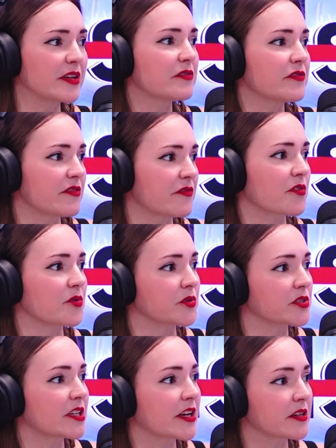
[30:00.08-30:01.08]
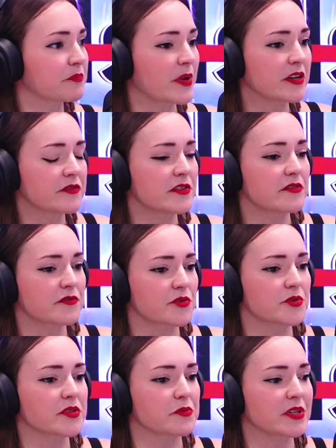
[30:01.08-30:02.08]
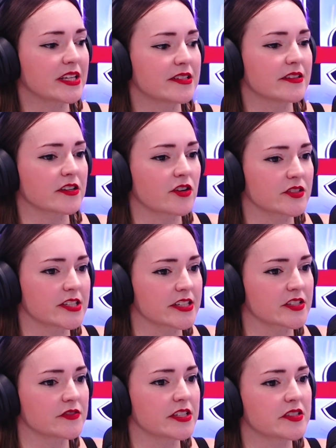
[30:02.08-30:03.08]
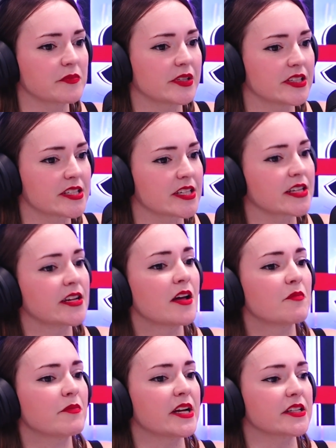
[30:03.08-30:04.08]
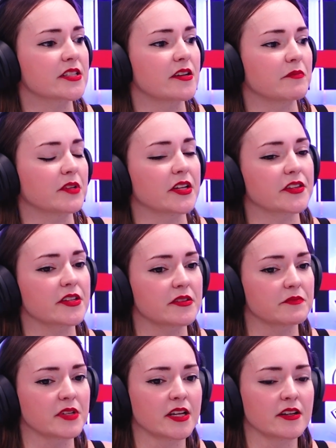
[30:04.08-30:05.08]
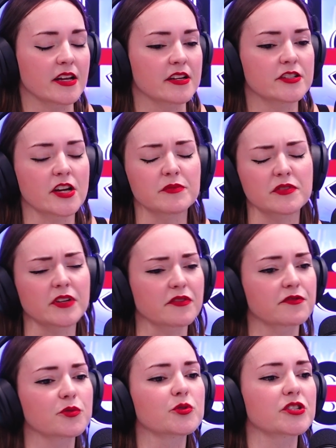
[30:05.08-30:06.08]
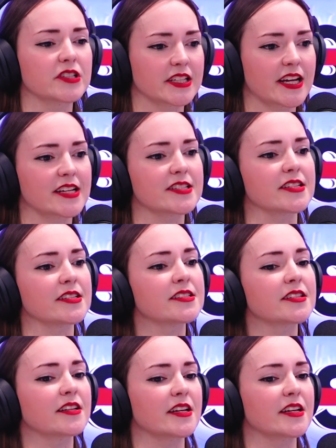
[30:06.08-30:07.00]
and benefit fraud within the context of disability makes up in terms of like fraudulent cases,